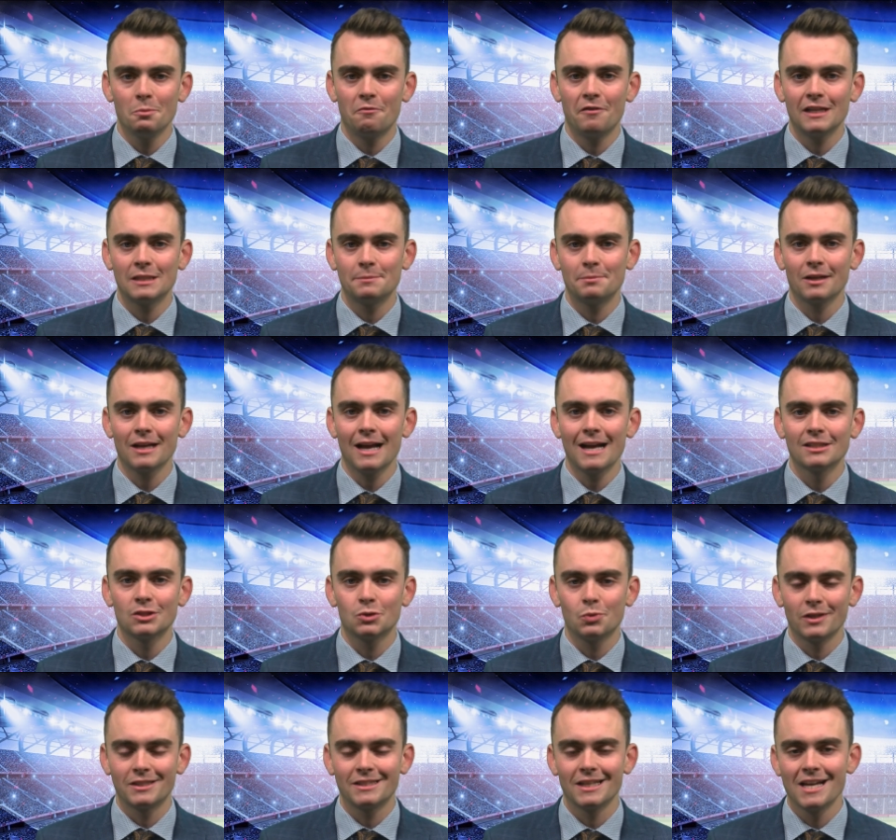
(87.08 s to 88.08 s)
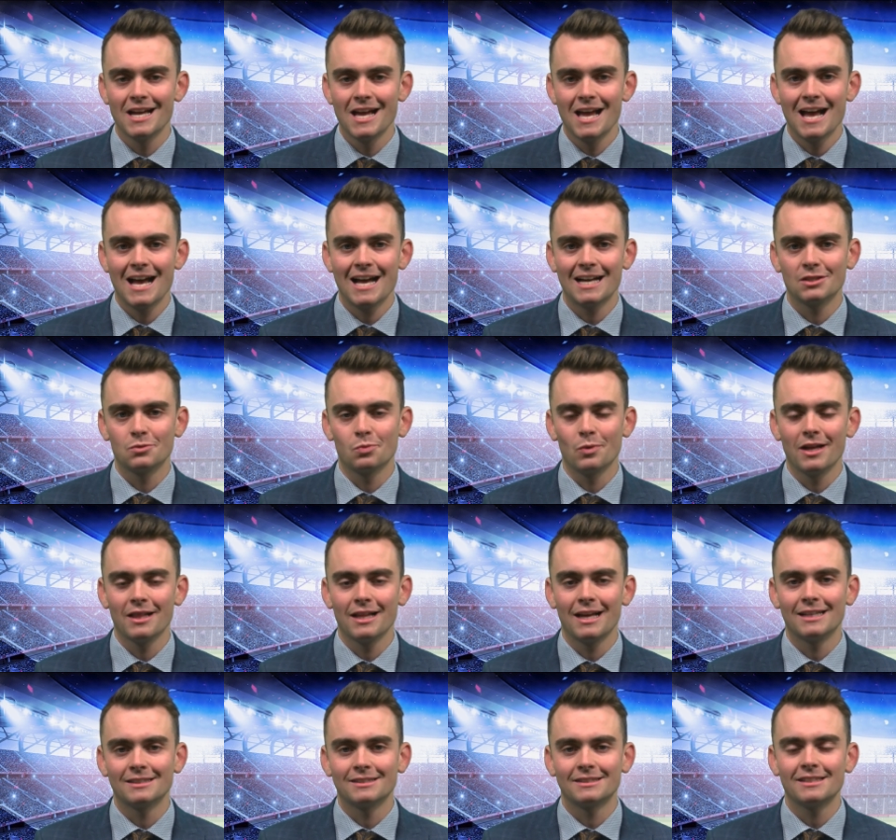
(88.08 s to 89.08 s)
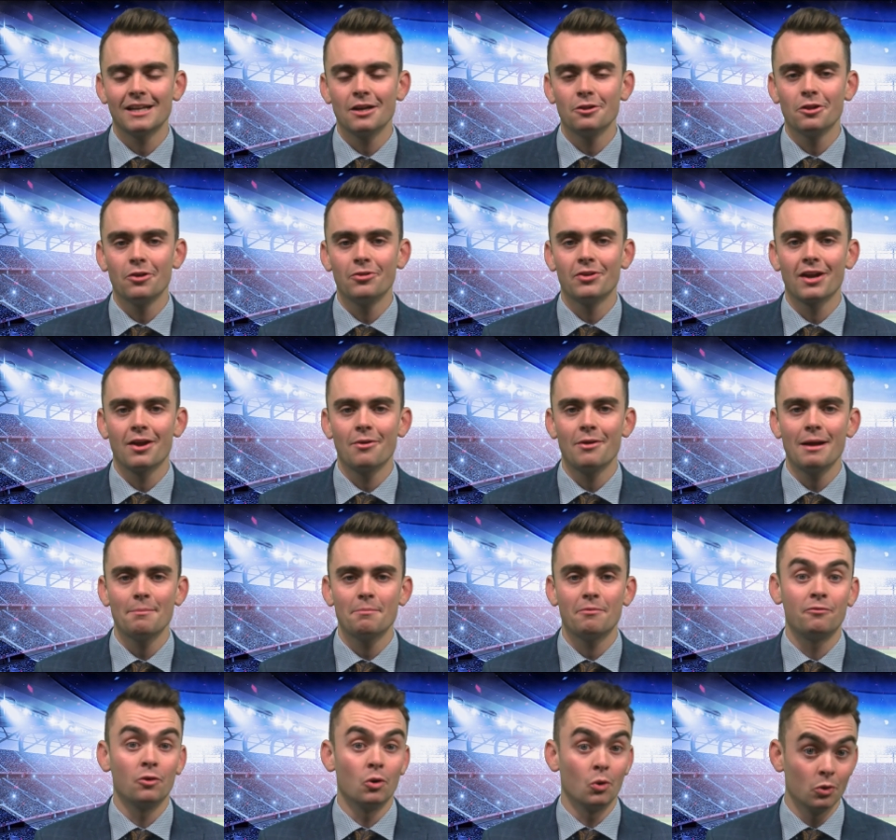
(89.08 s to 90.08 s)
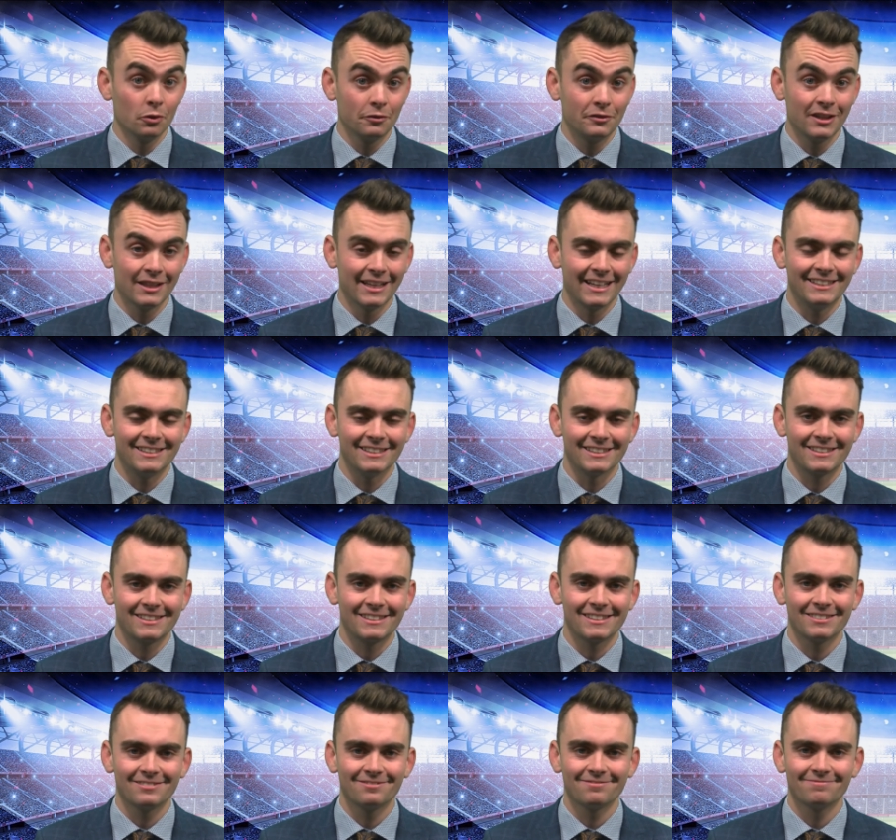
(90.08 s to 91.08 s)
Facebook and Twitter as well as downloading our app for all of the latest.